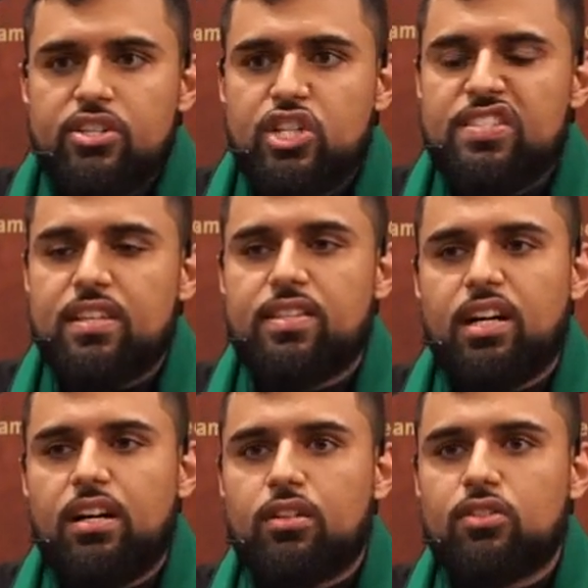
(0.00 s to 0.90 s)
She says,
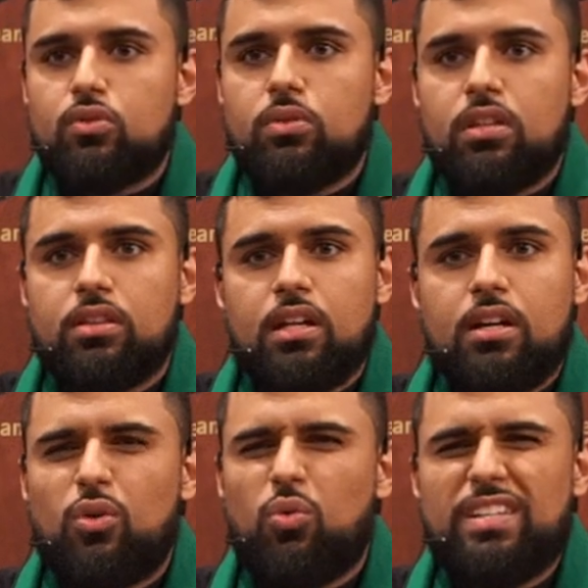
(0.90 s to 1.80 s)
Ya
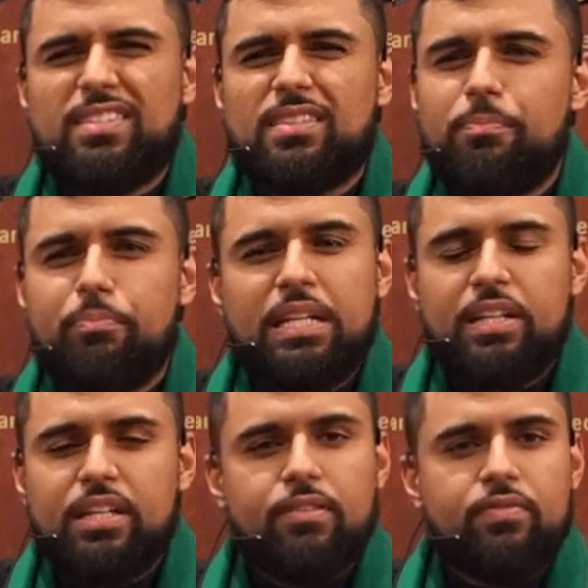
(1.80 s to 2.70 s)
Rasulullah, what is the
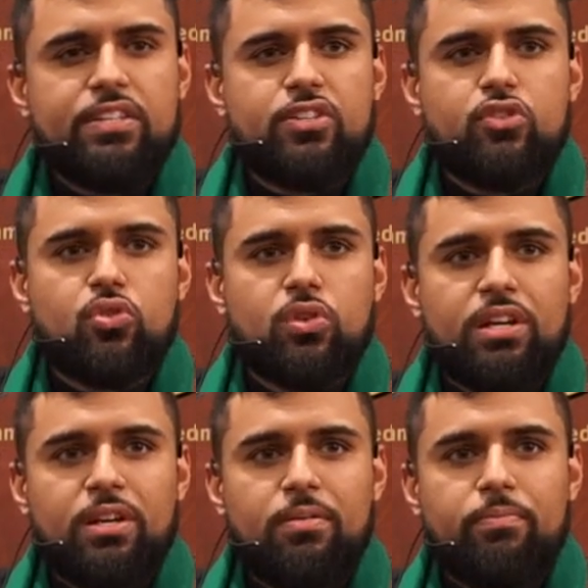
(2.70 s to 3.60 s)
meaning of this
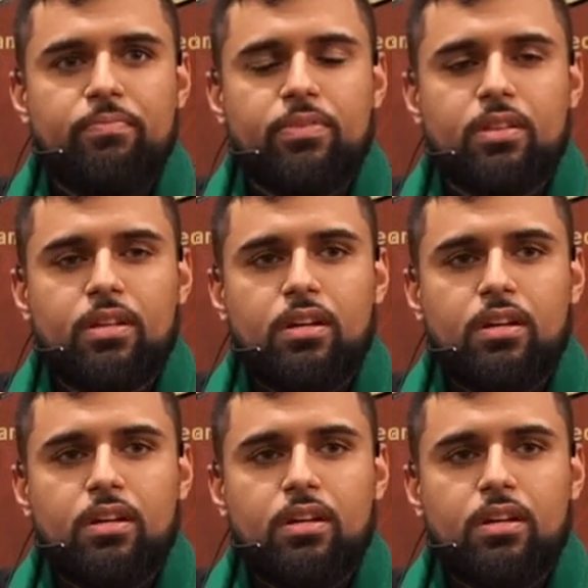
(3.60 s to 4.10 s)
dream?